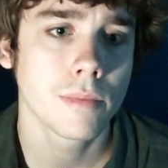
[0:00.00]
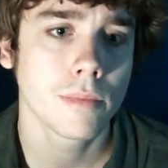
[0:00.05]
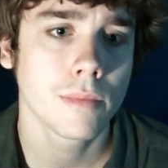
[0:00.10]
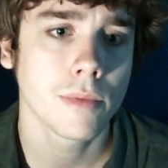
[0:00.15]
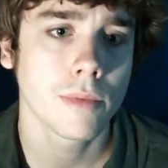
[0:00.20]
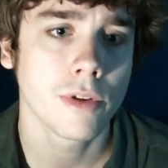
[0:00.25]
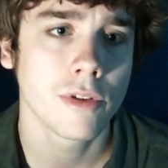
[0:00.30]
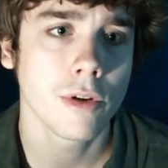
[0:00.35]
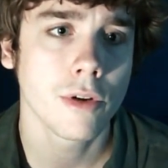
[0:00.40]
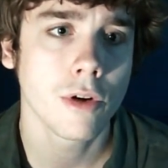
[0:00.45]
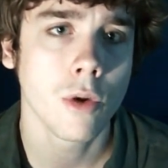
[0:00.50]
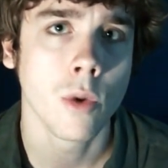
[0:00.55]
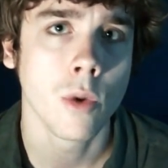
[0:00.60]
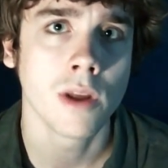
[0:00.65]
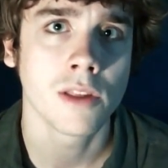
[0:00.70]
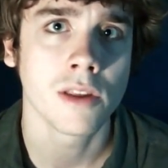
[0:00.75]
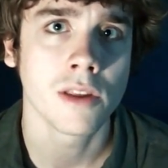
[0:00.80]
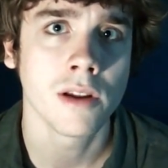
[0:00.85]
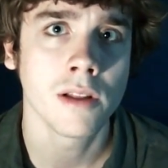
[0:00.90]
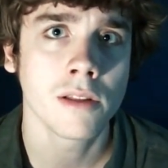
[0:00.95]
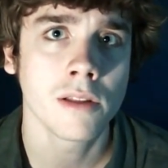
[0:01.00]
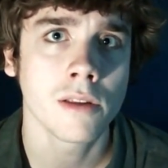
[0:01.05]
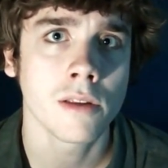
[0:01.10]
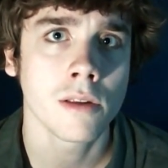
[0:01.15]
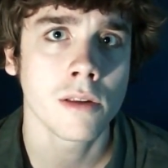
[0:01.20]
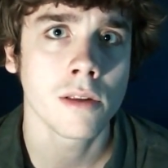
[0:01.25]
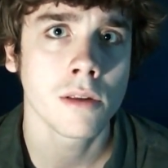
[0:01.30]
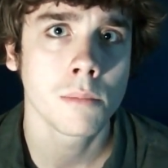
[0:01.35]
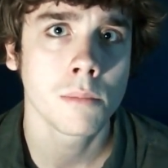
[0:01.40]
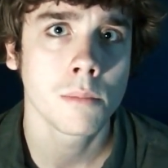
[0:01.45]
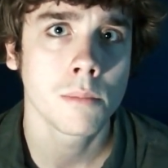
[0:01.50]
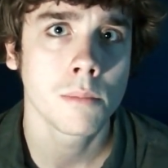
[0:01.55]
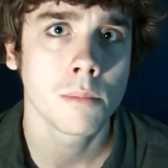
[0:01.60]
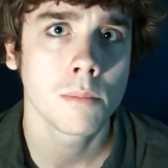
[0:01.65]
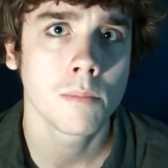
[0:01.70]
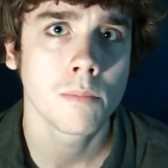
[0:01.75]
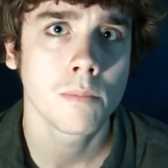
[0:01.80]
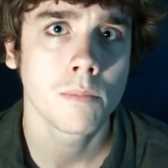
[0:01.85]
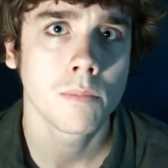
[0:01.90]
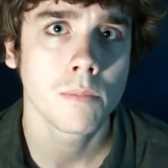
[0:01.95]
There's no coincidences.
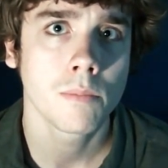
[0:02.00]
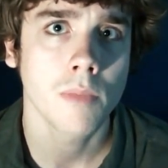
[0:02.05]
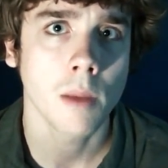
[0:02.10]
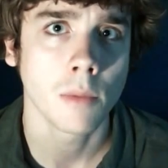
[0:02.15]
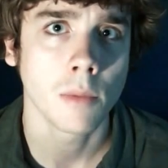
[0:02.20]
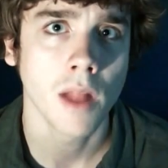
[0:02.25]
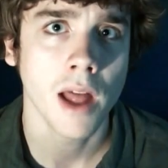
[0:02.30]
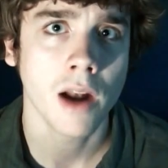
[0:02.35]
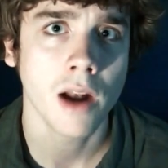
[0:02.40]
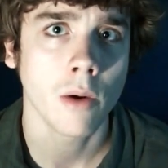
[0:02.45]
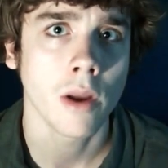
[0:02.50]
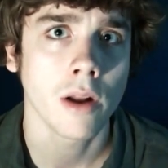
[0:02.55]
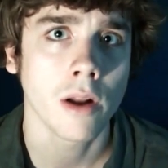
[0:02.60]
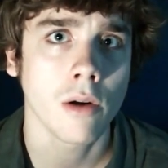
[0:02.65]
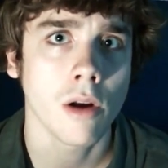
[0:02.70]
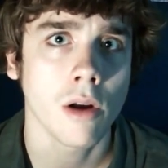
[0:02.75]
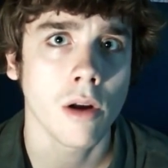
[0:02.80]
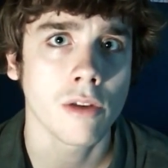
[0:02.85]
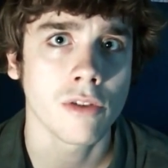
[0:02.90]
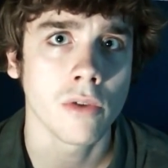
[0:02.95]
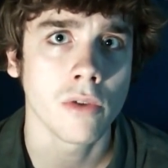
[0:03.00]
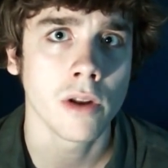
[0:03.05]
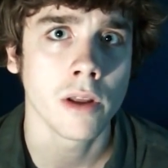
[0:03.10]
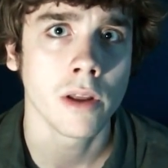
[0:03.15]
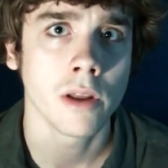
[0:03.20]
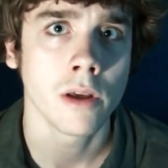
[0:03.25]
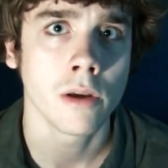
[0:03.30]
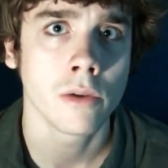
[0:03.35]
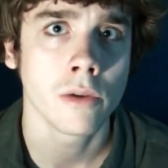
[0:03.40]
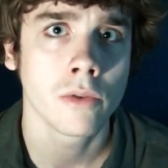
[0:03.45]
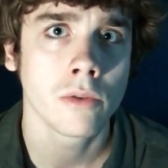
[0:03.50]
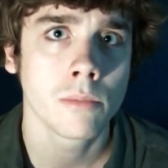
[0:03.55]
I'm glad I ran across your videos.